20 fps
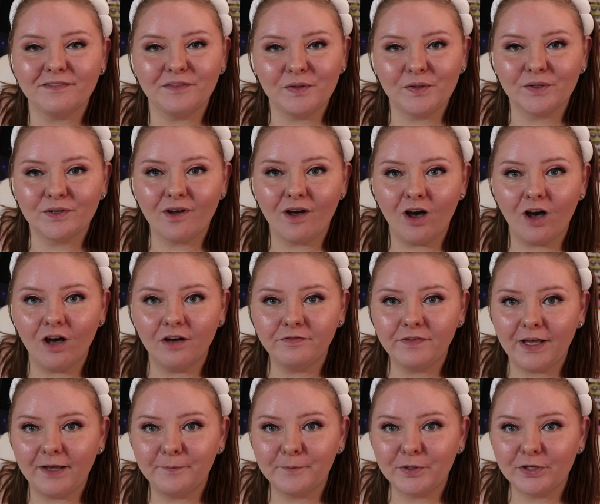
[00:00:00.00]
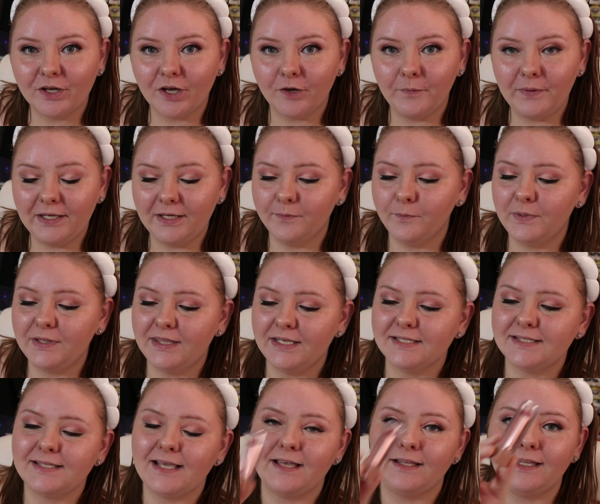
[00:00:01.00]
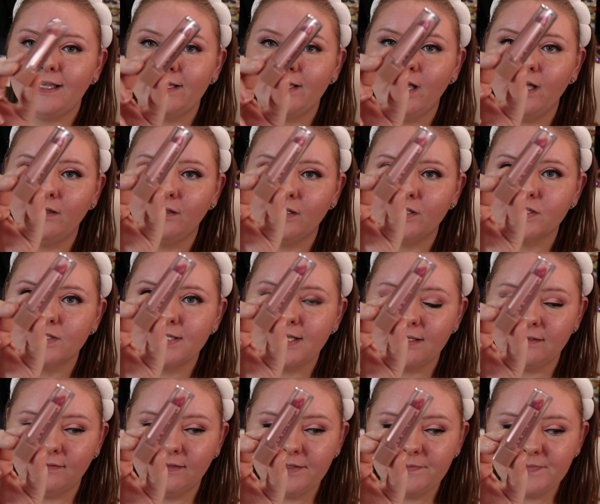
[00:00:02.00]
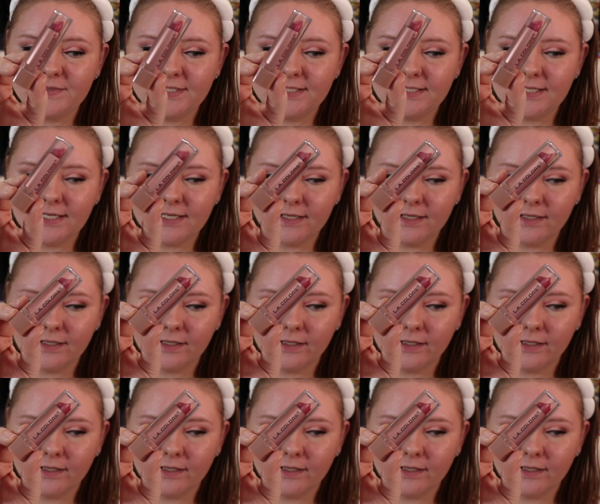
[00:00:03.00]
look off, I'm going to go in with this LA Colors lipstick.